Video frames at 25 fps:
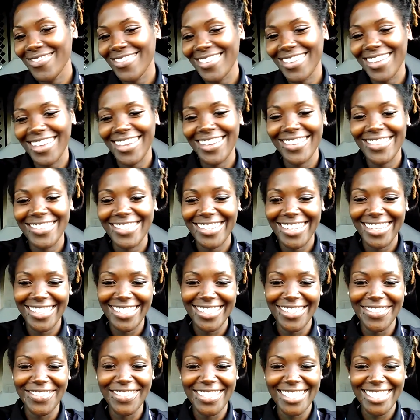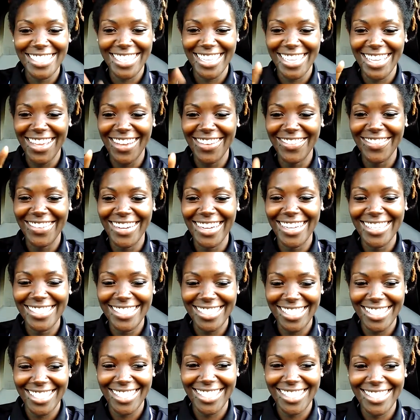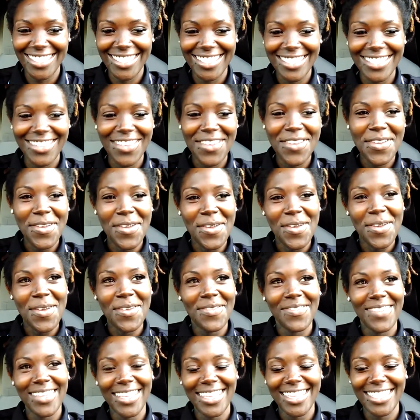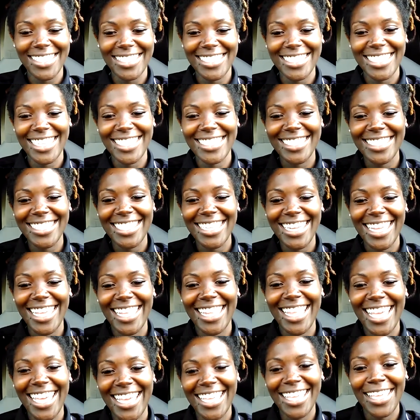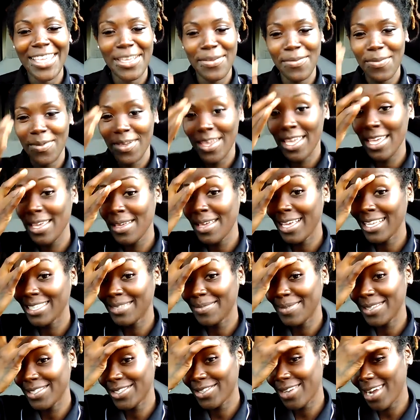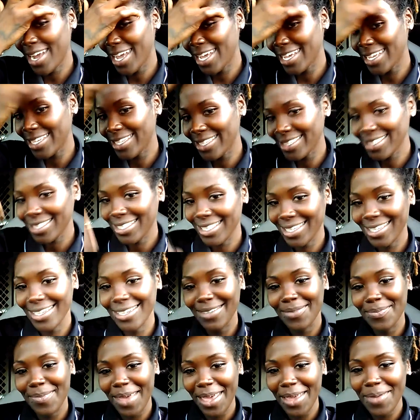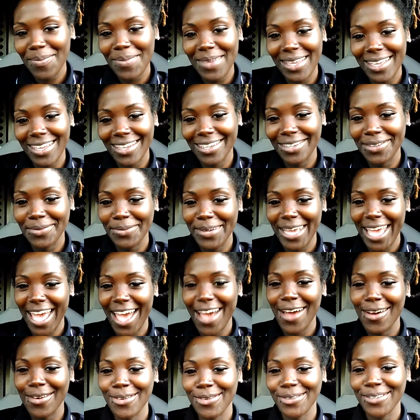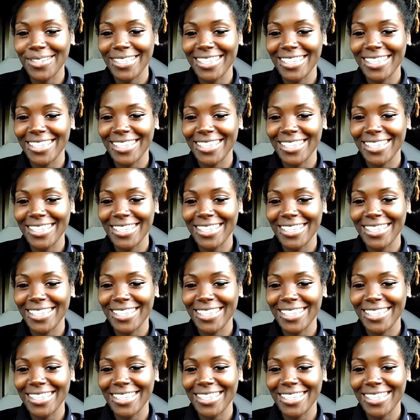I don't know. Let me tell y'all why I say this. Because yesterday, like, he has been trying to make me come without